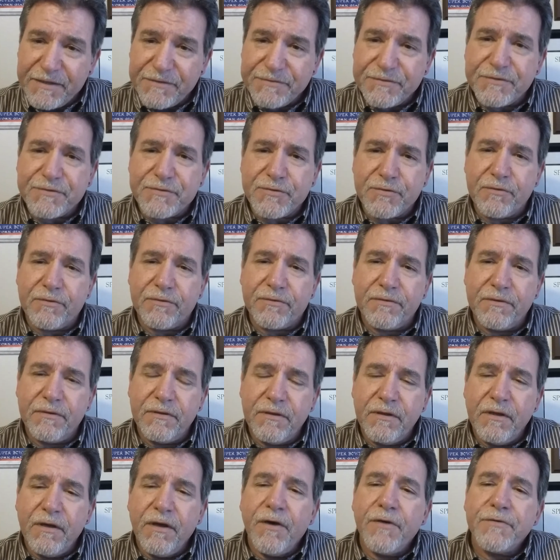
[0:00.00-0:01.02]
get the truth.
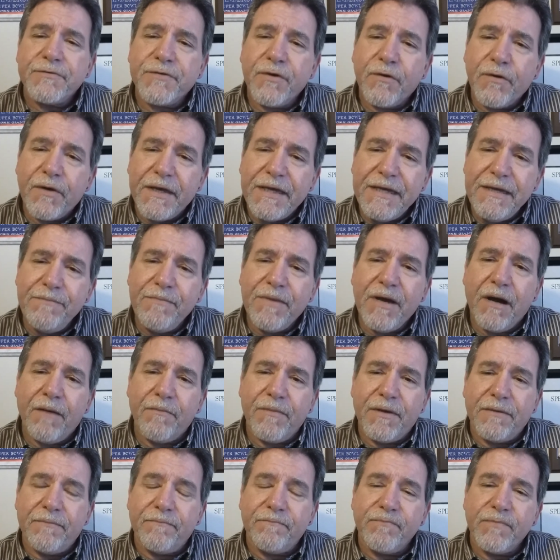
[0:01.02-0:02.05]
So email
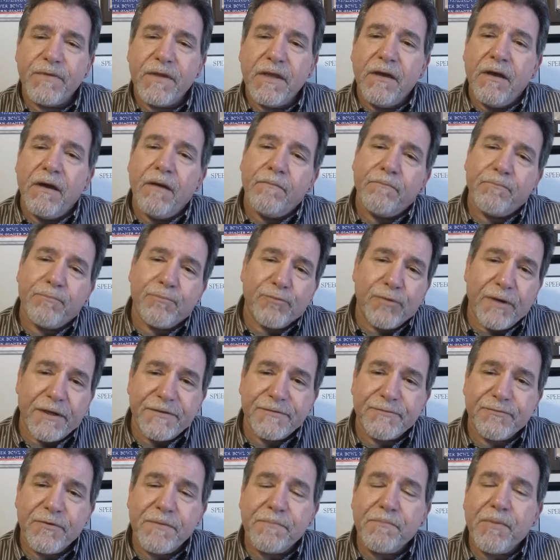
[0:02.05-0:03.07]
me.
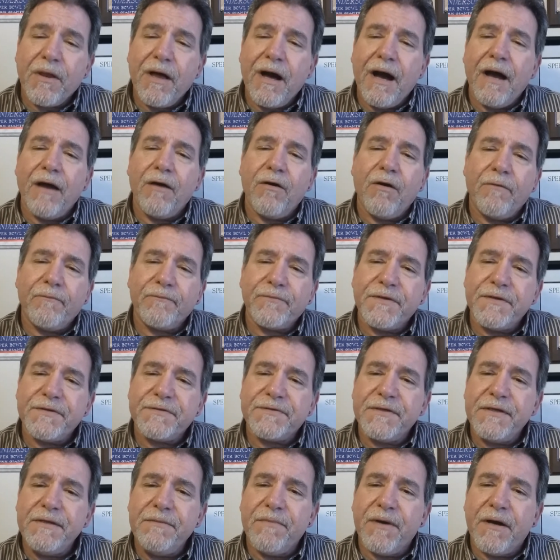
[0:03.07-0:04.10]
Press reply off
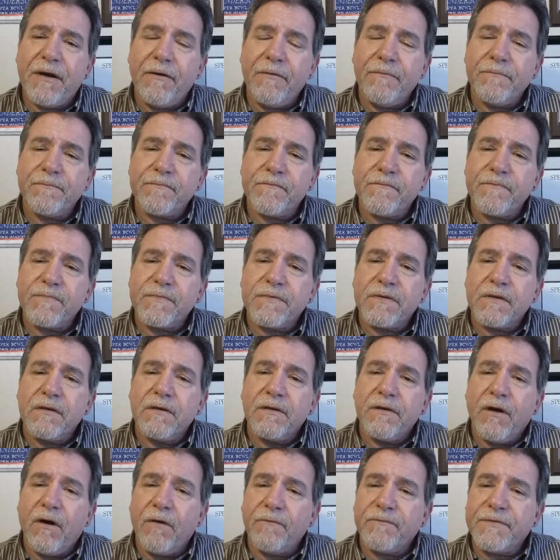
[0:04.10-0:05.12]
this email,
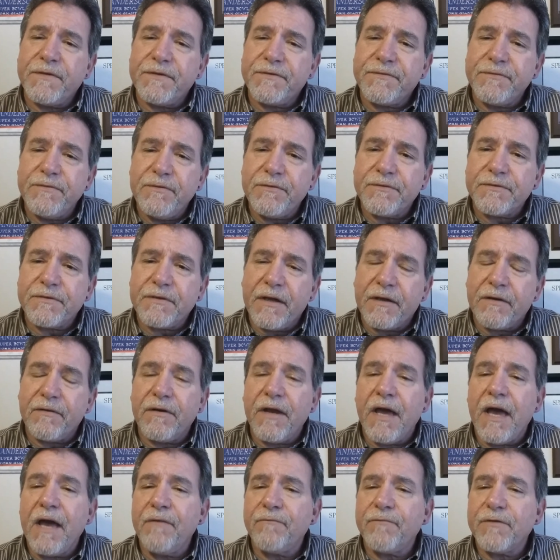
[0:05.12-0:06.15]
off this newsletter,
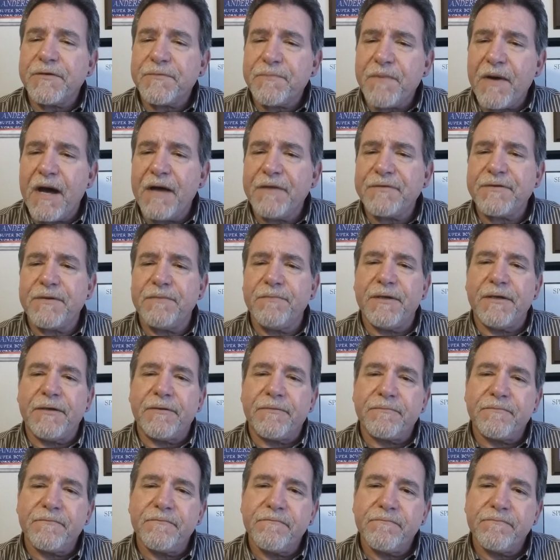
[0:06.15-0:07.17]
and respond to me.
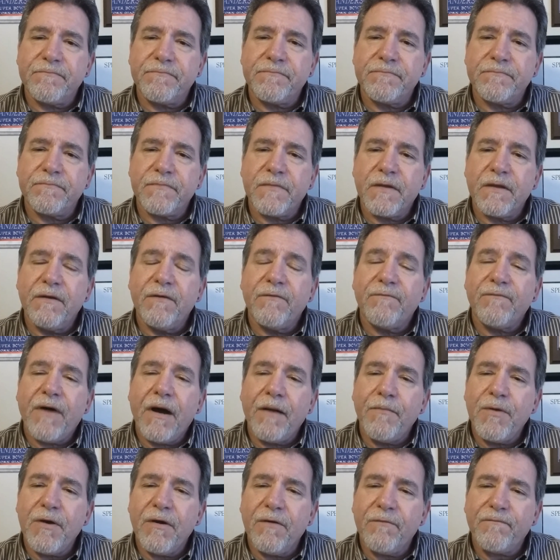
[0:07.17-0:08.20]

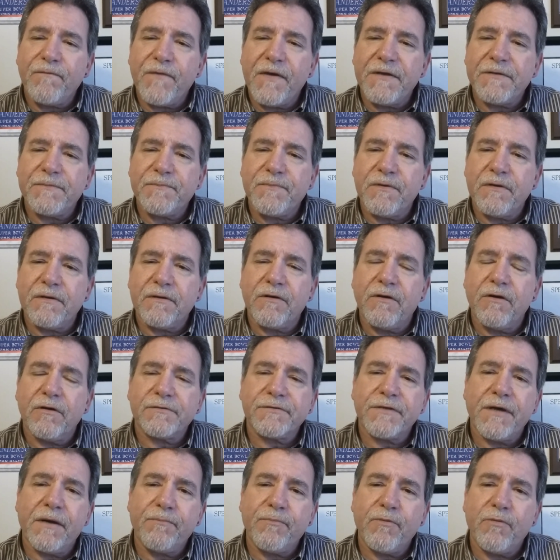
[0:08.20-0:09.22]
Find me on Facebook,
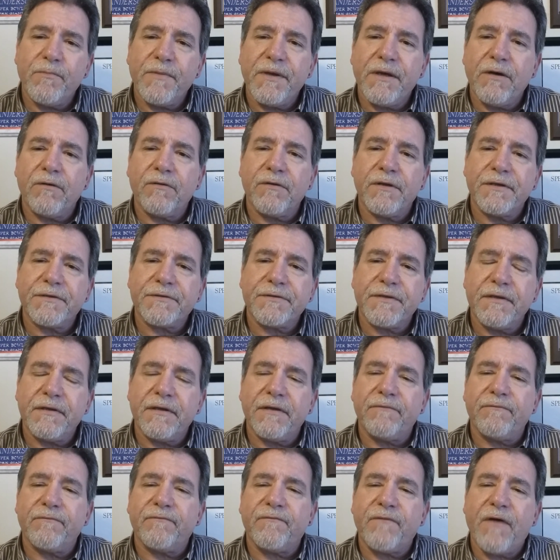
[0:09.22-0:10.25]
hooked up with me on LinkedIn,
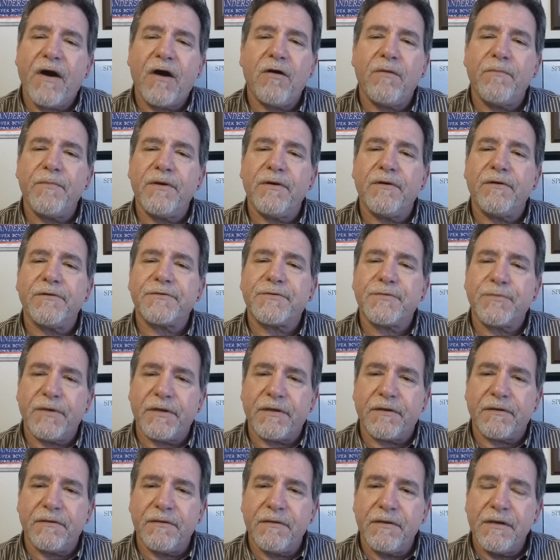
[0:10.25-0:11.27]
and follow me on
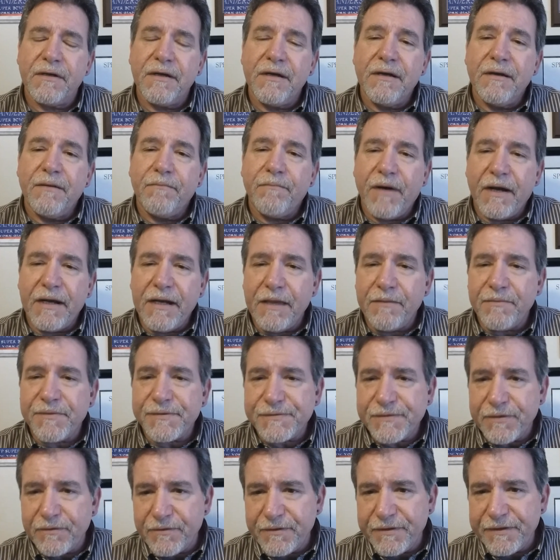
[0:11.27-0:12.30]
Twitter. My name
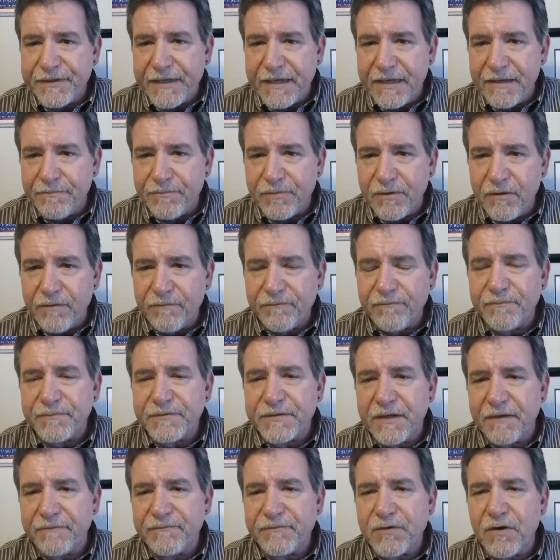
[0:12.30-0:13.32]
is Tony Gambone from
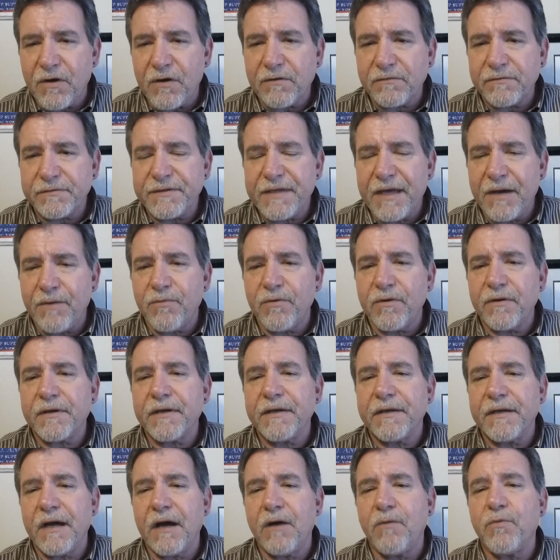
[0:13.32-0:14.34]
Tough Talk Network,
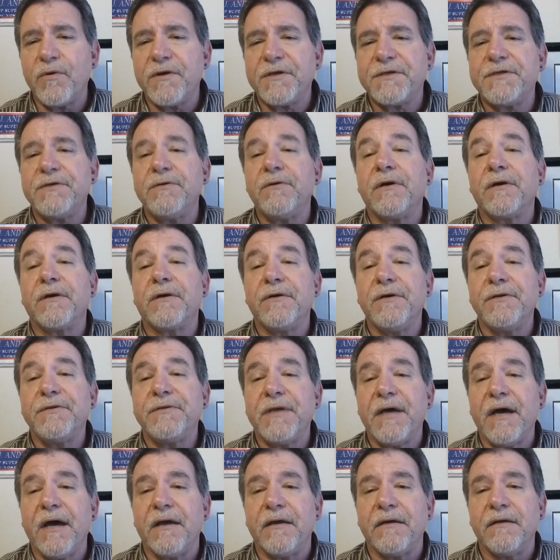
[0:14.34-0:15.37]
and I wish you a good
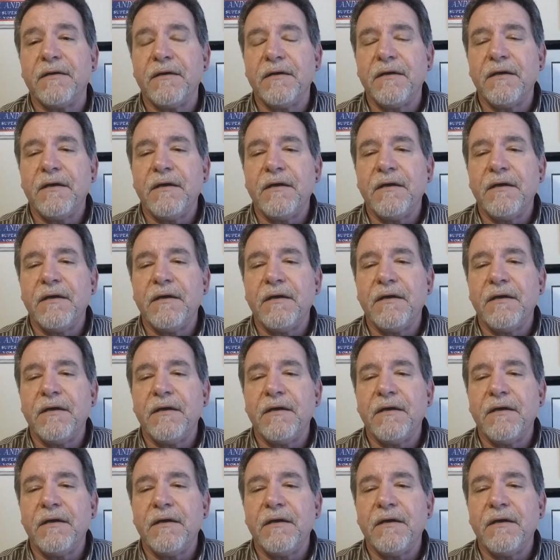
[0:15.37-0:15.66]
day.